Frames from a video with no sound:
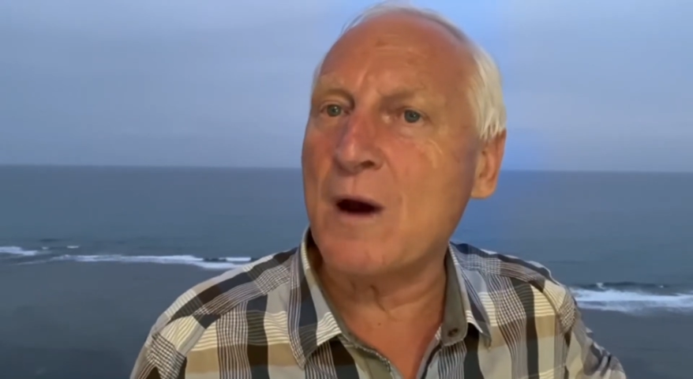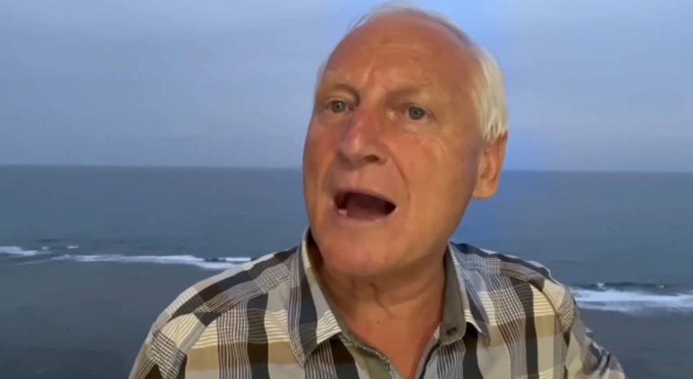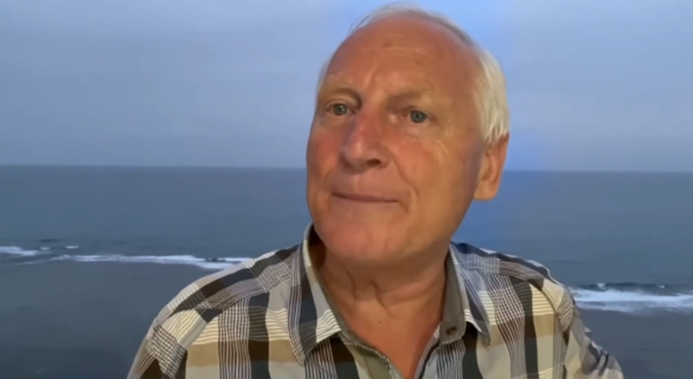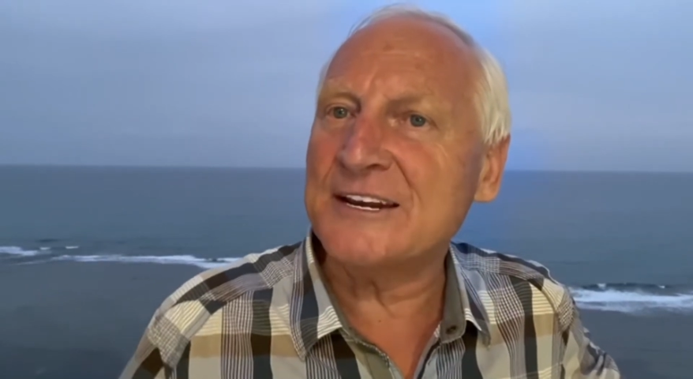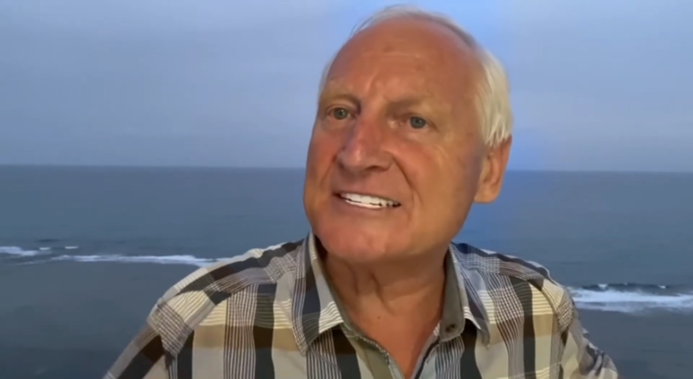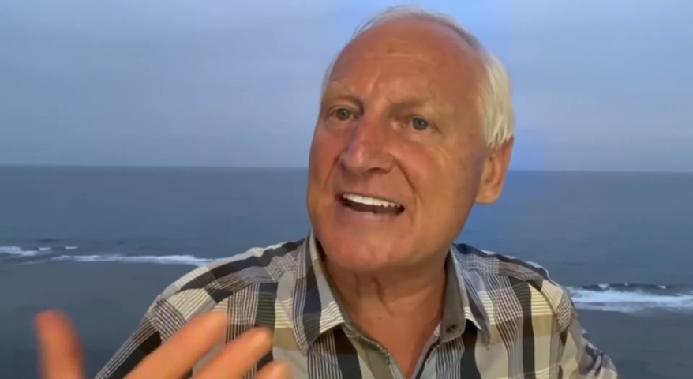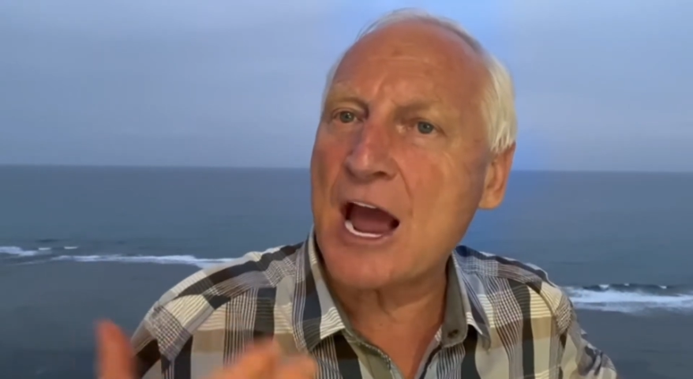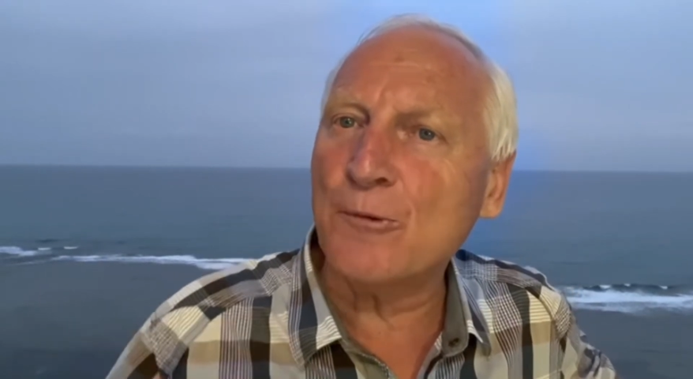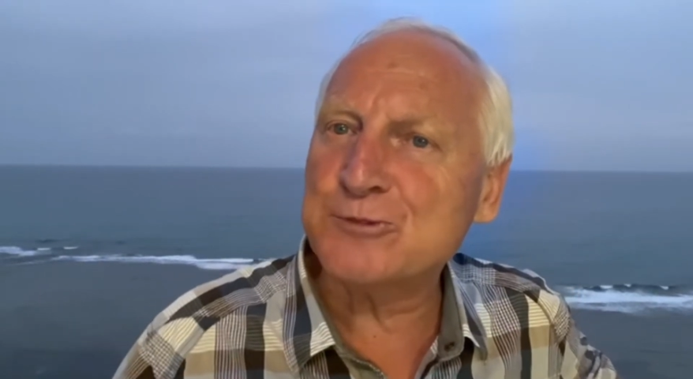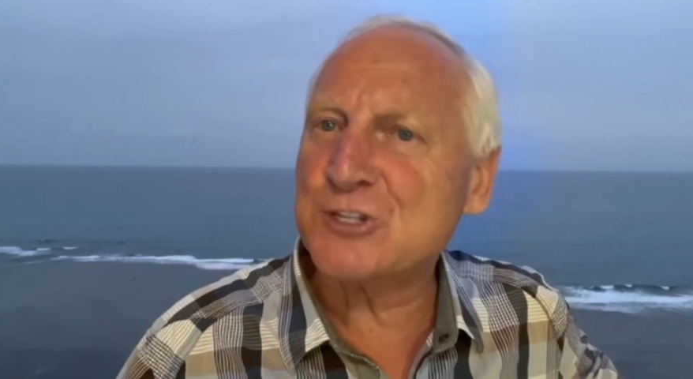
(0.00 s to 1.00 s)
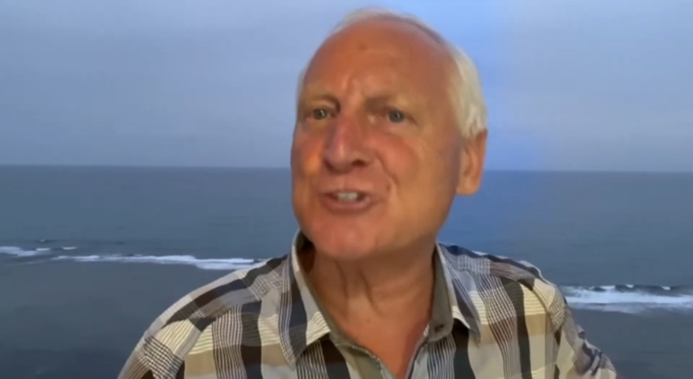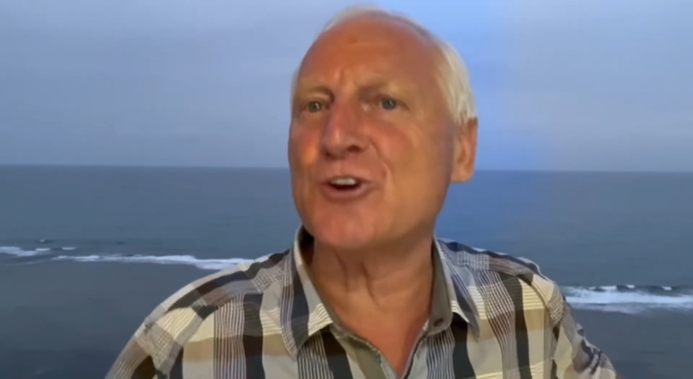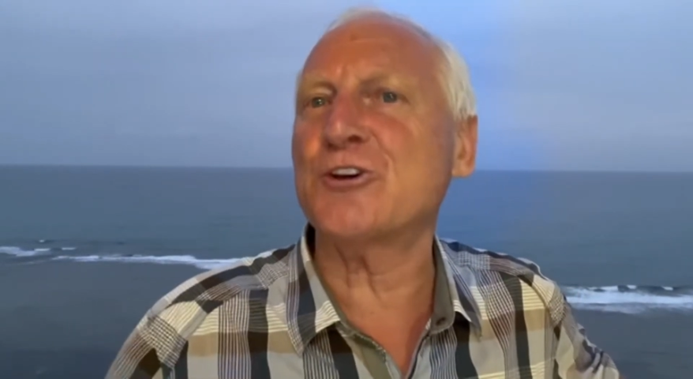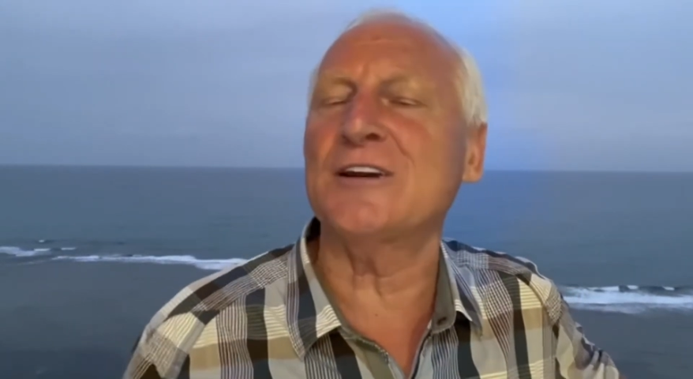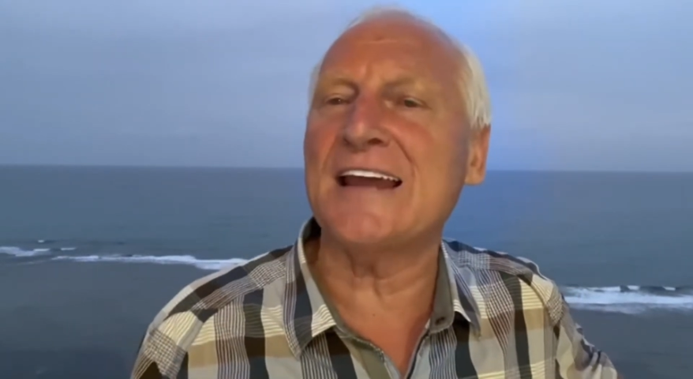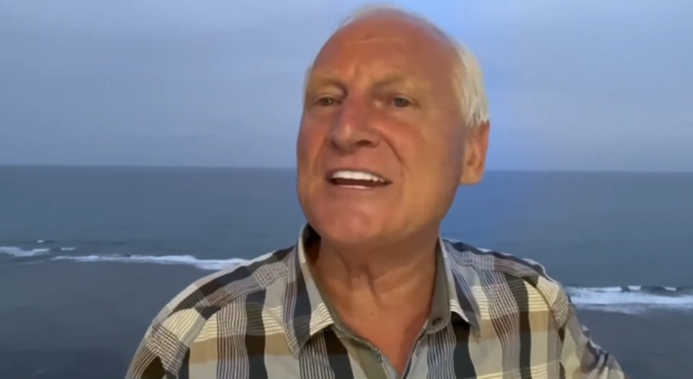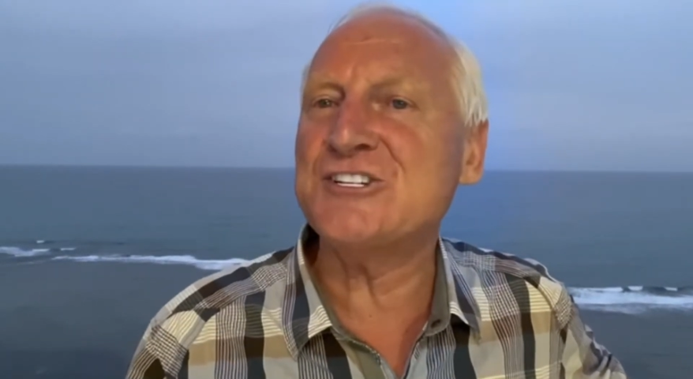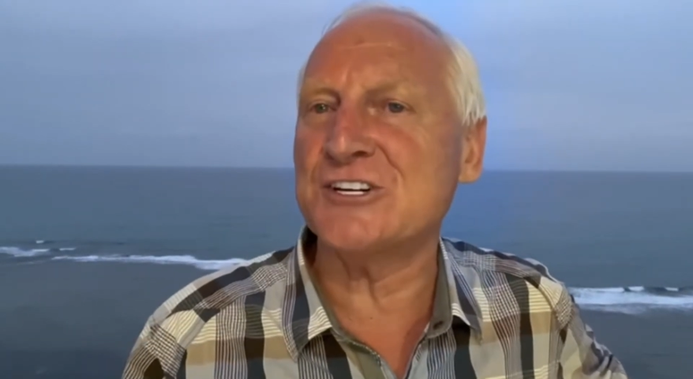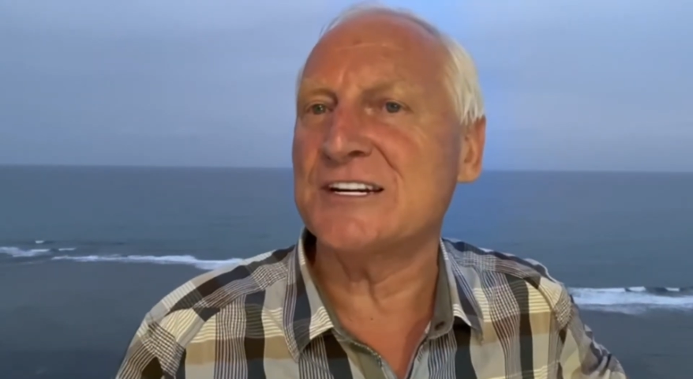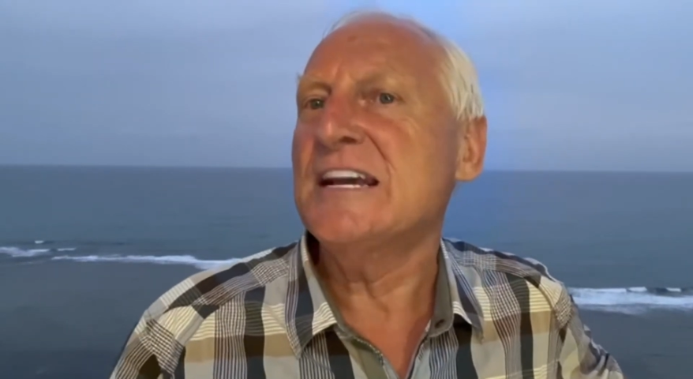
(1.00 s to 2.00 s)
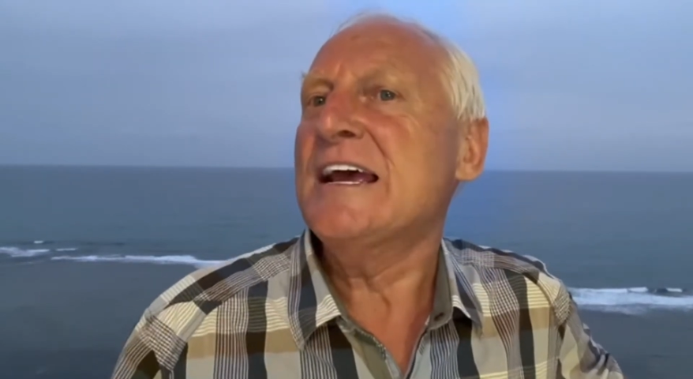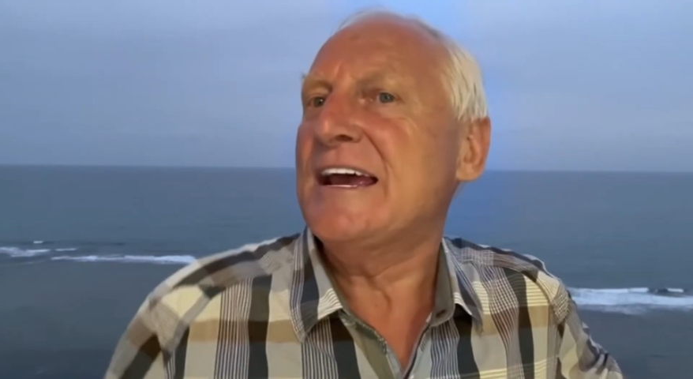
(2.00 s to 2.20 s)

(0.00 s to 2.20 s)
Why? Because it helps with circulation.